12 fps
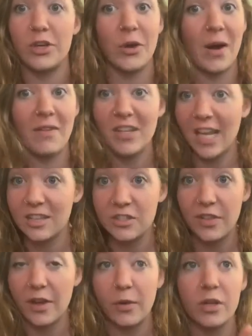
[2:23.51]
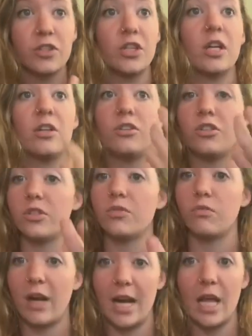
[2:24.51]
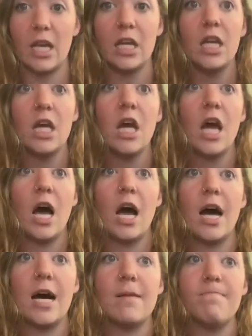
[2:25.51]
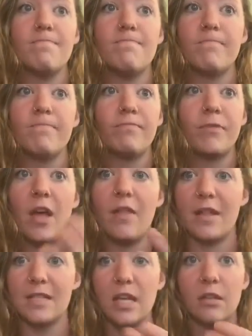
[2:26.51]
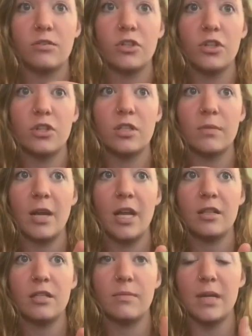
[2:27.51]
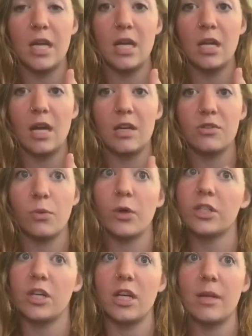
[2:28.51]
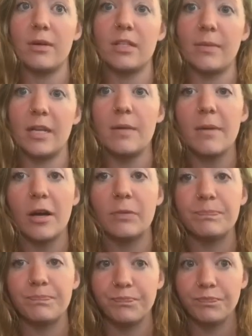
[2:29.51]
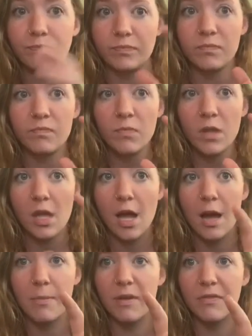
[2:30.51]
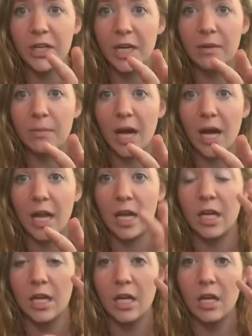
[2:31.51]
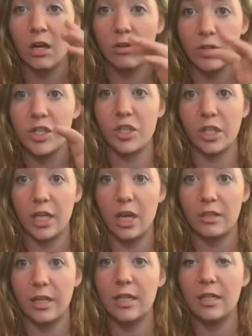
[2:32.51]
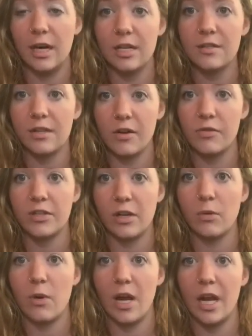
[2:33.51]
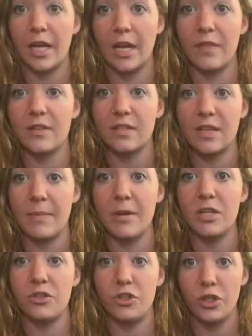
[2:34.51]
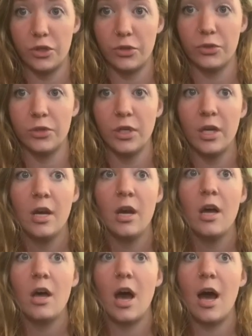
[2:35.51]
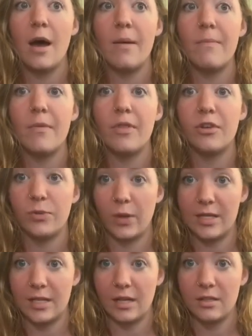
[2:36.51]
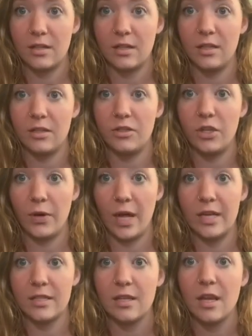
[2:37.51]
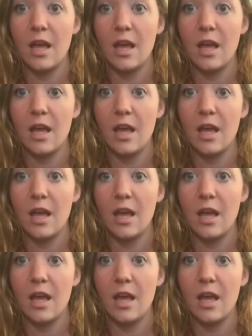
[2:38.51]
You don't have to answer that question, just write it. And that's it. So you just submit it to me as a Word document to my email. If you're in my originally online class 001, again, this assignment is due the 26th in 2 days.